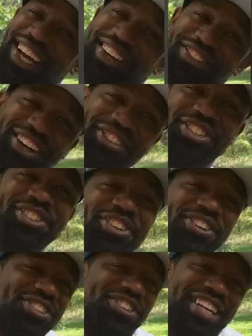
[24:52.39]
about
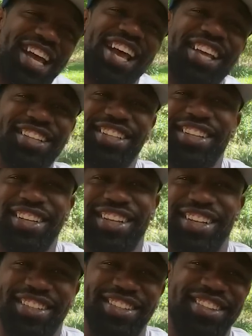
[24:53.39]
news on that.
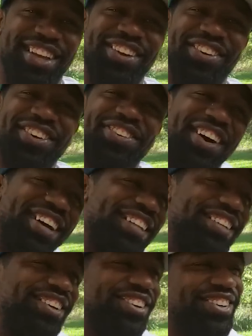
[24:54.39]
Everybody
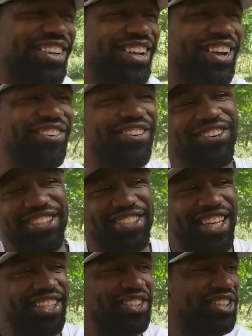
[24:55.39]
know. We're gonna
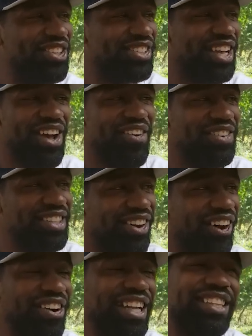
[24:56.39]
say news.
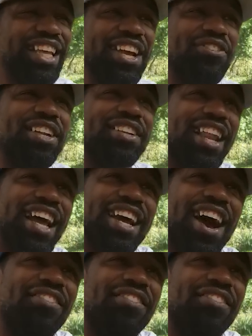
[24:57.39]
Only thing with like, I'm